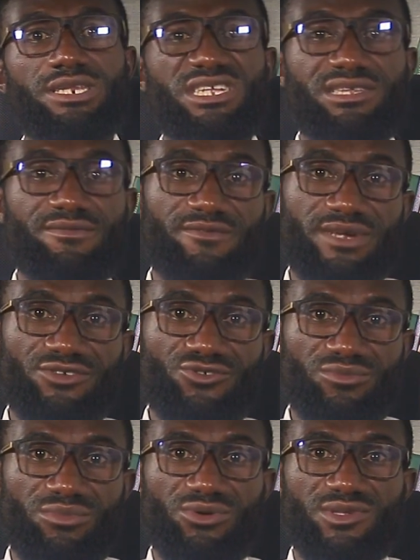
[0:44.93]
the deep vein
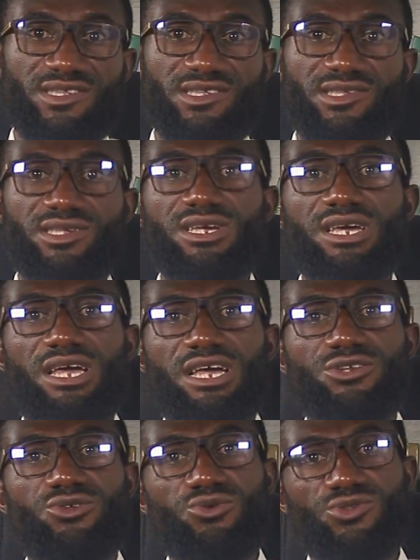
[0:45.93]
thrombosis,
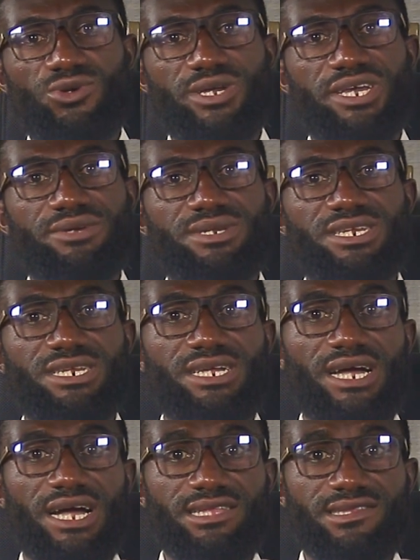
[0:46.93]
and those occurring in
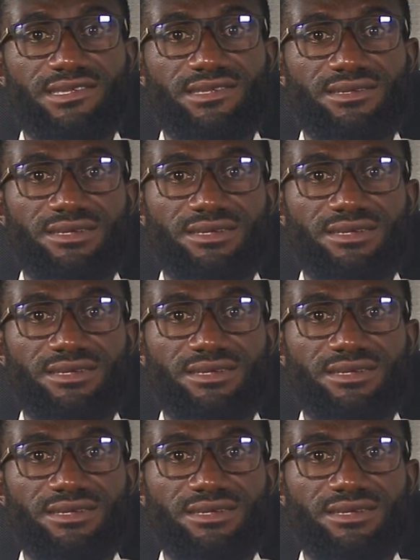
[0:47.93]
the heart,